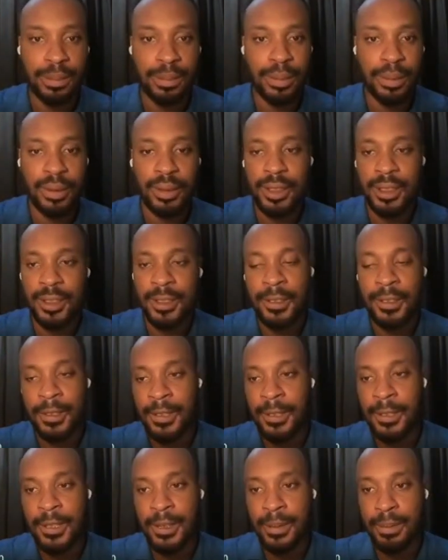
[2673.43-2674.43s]
But
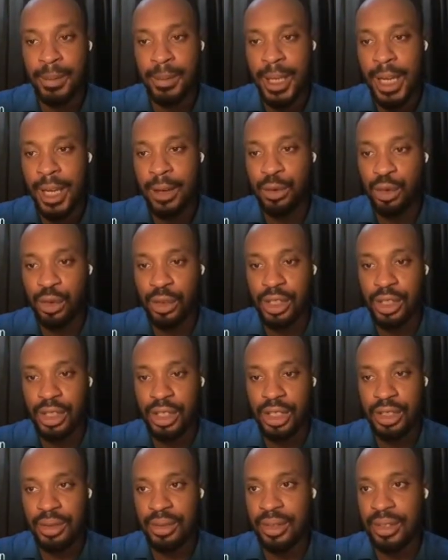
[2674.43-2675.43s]
me, I have trust
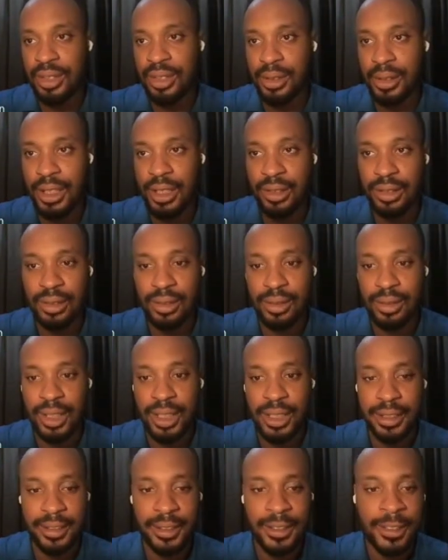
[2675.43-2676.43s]
issues, so I don't do
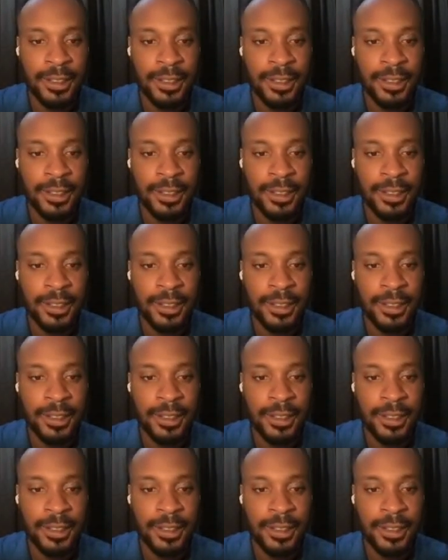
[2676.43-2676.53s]
that.